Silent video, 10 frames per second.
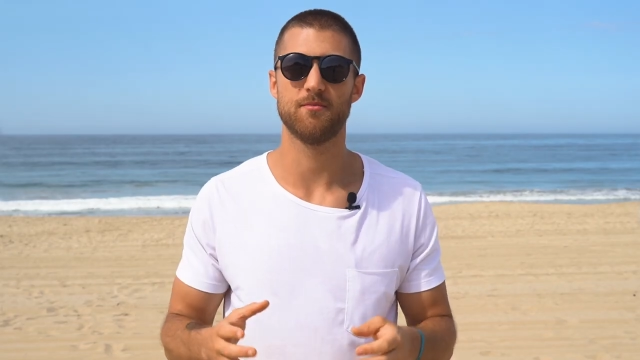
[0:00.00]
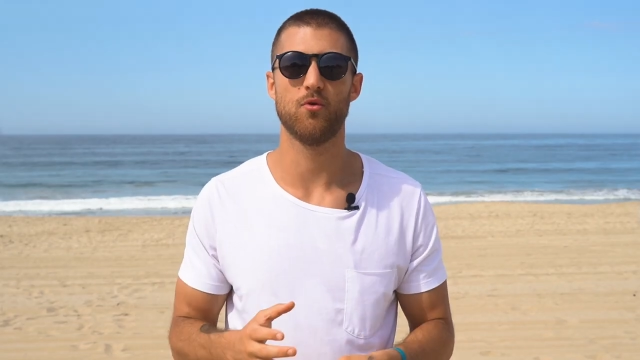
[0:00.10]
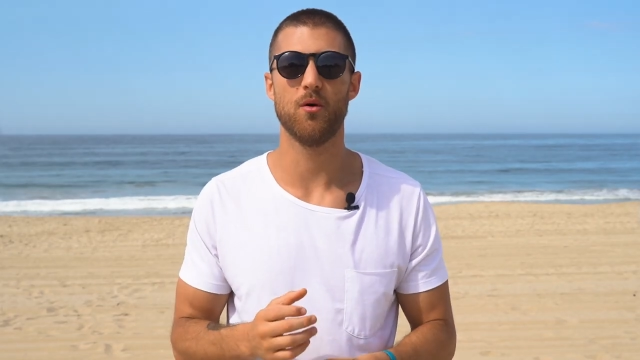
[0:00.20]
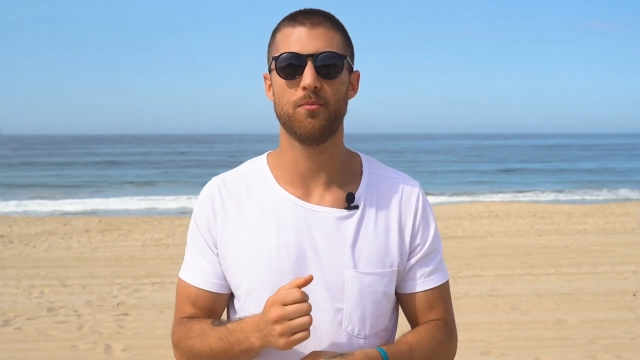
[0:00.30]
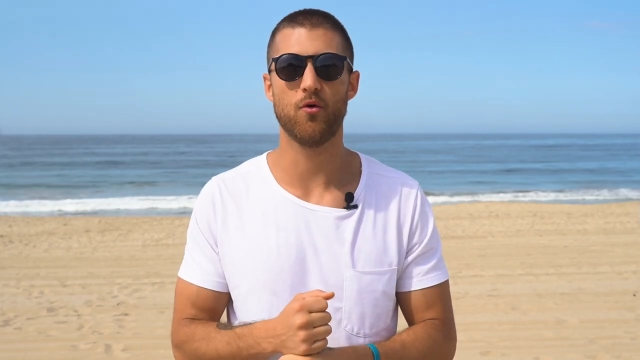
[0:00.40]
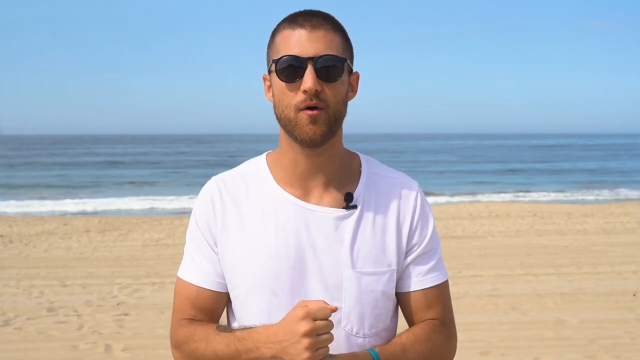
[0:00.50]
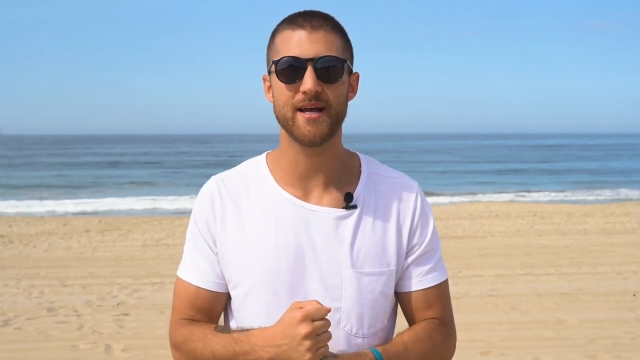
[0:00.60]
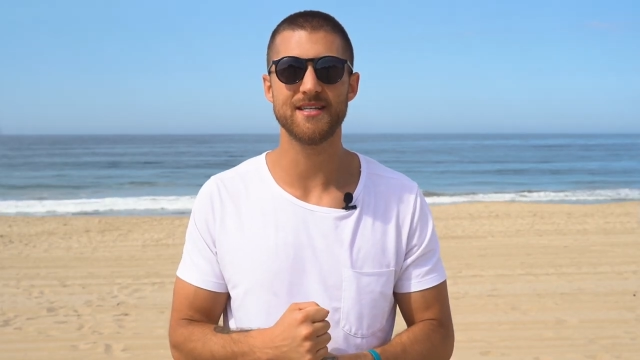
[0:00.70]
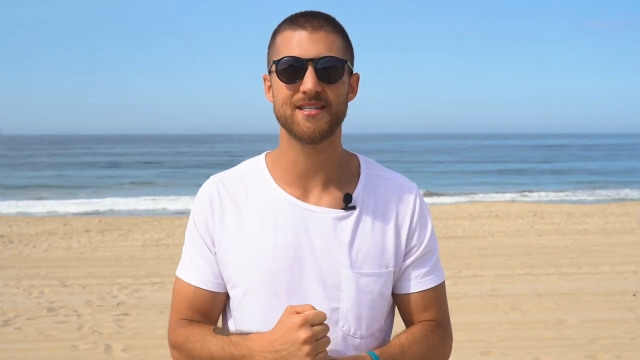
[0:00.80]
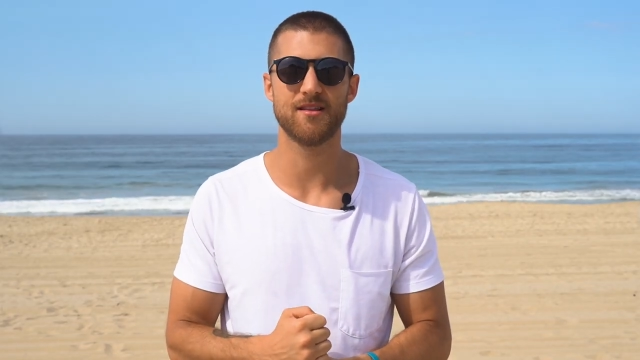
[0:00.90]
the more
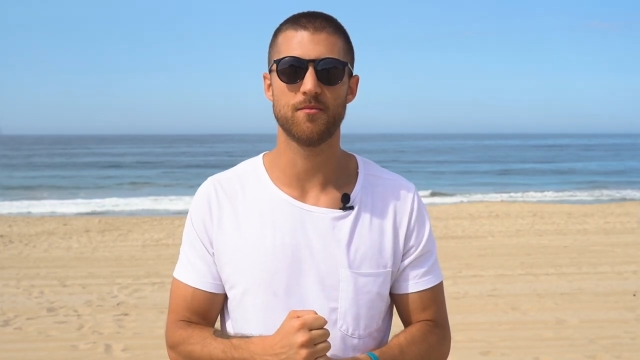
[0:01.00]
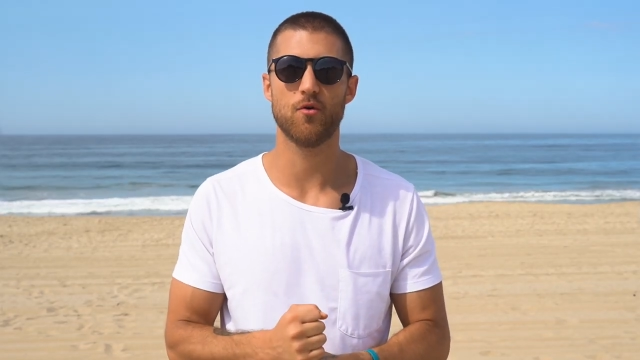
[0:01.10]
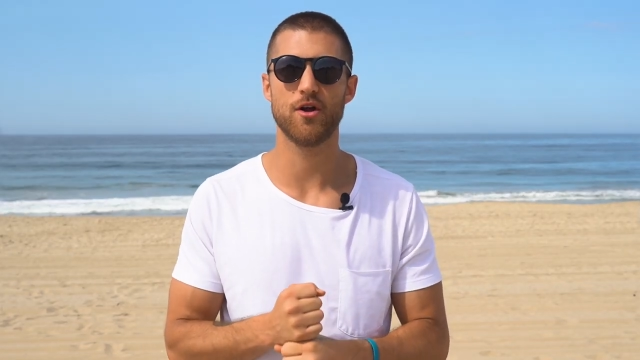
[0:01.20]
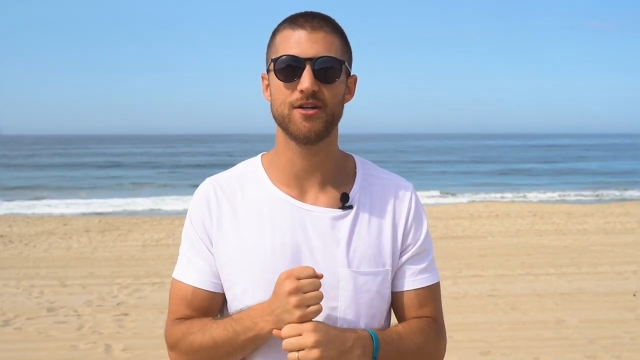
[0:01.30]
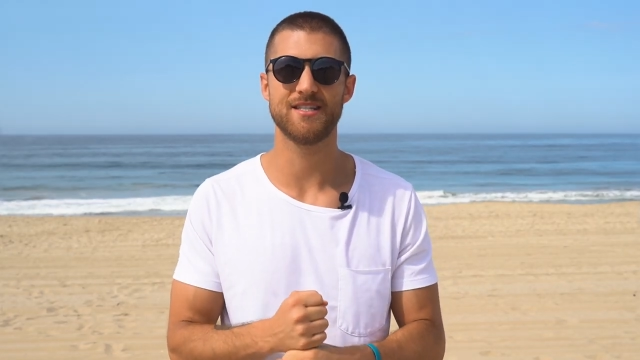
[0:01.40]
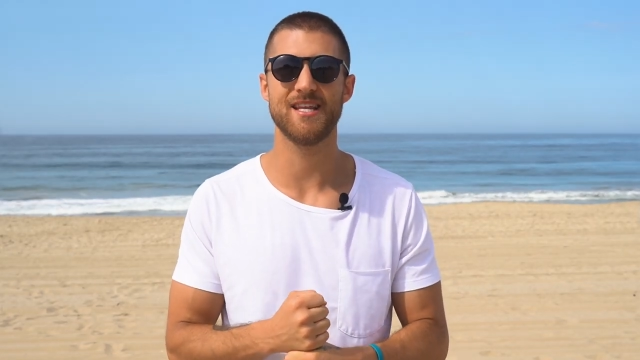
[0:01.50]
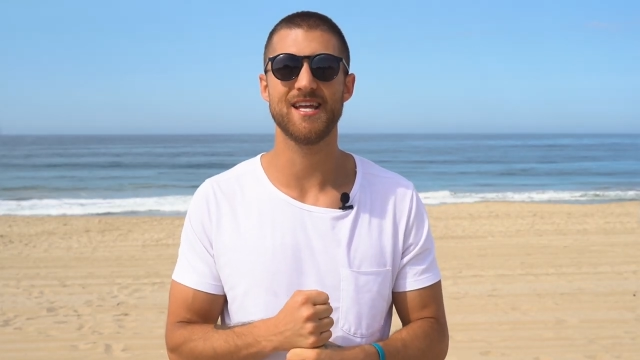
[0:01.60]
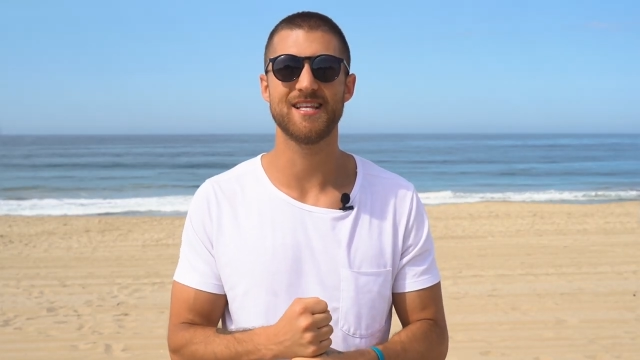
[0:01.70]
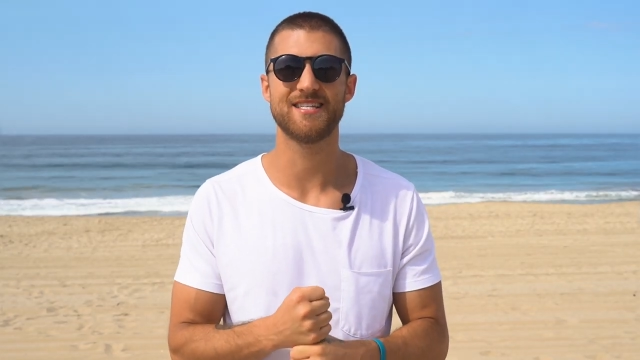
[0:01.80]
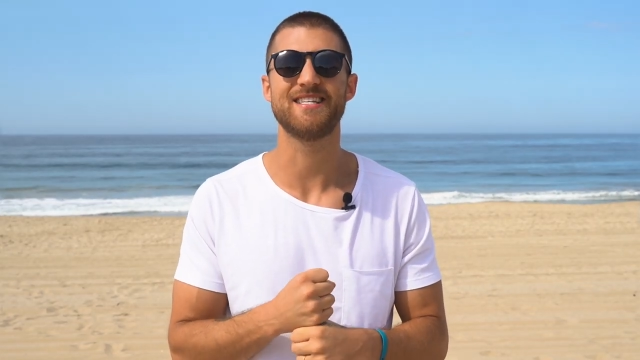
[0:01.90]
poised and the more you're sitting
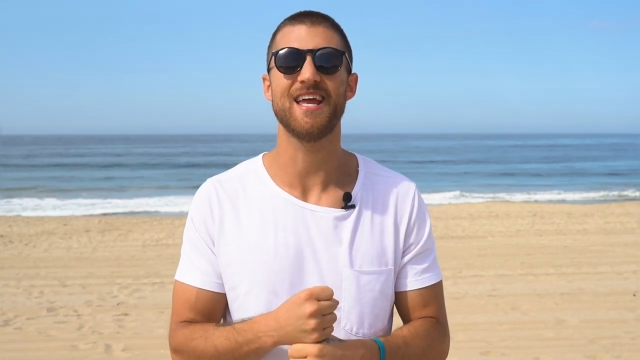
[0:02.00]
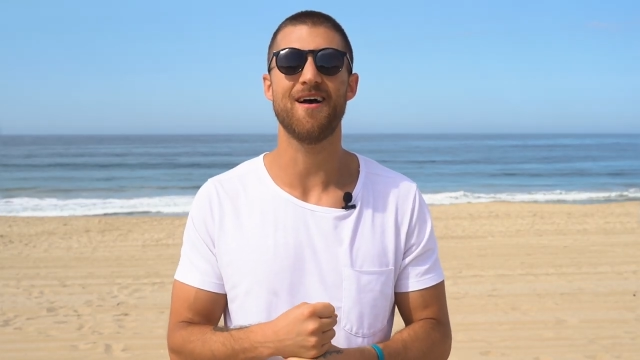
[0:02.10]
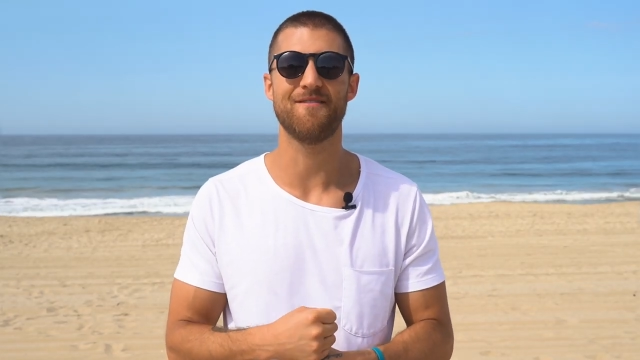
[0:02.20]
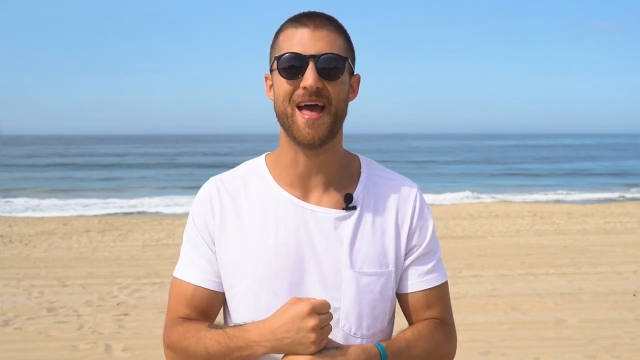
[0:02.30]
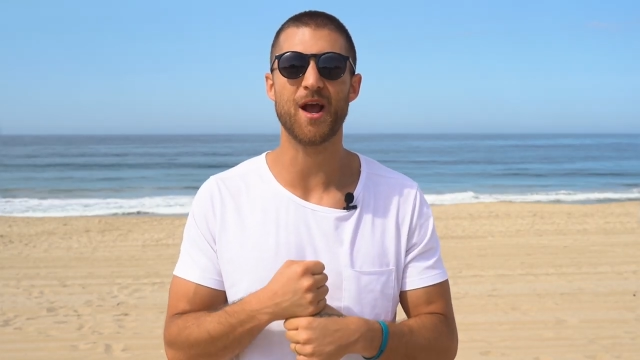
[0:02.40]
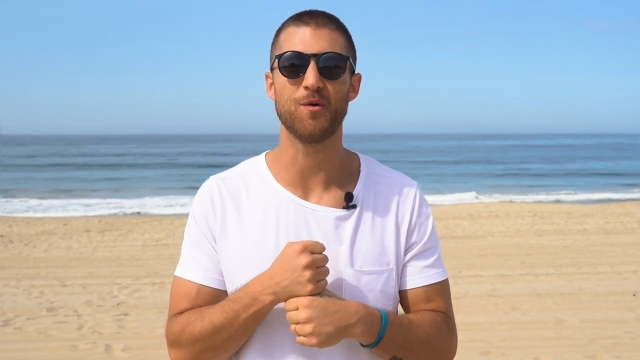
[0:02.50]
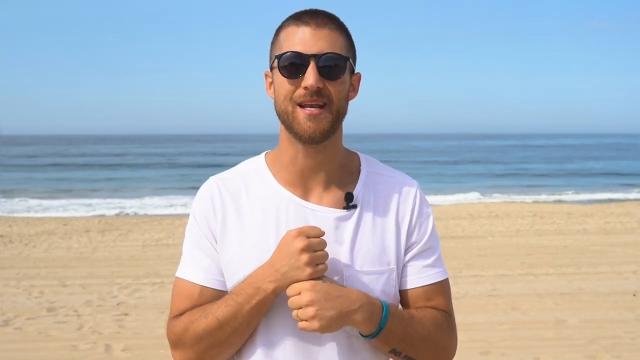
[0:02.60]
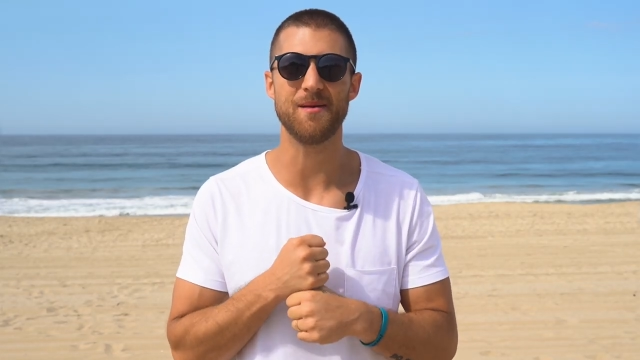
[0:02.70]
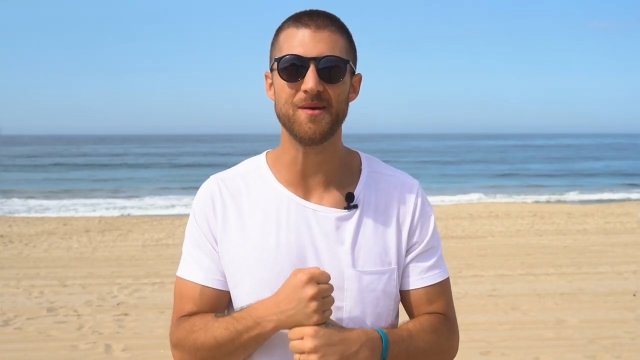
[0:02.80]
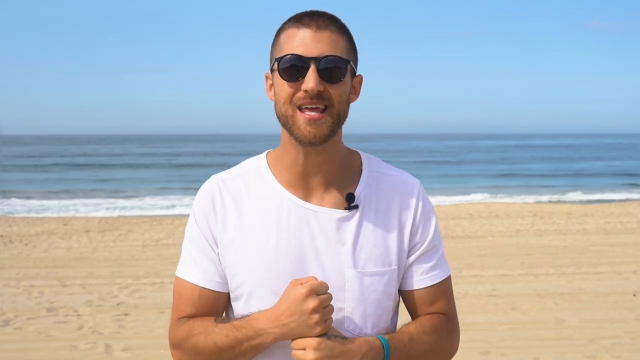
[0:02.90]
in the state of
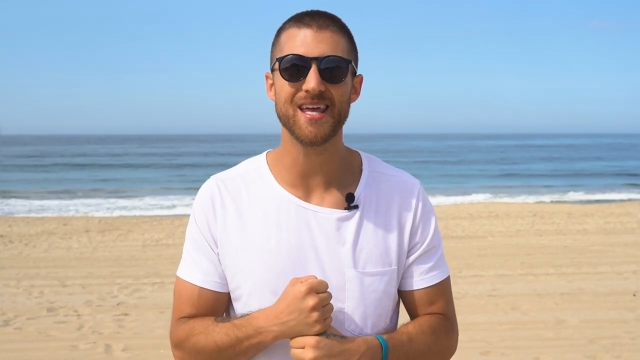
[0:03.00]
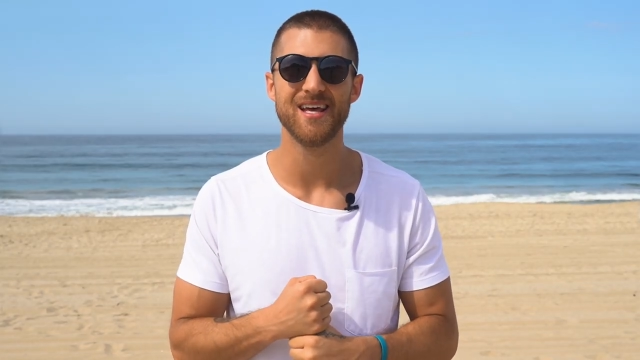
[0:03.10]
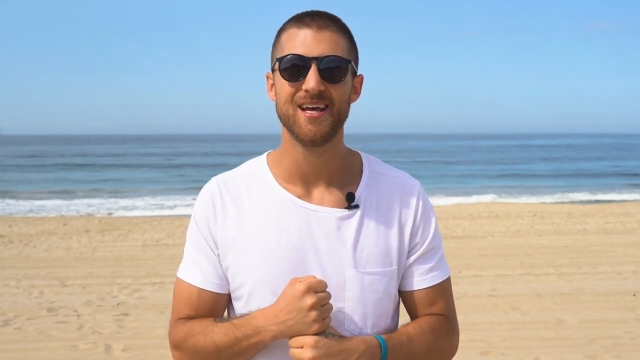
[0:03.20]
equanimity,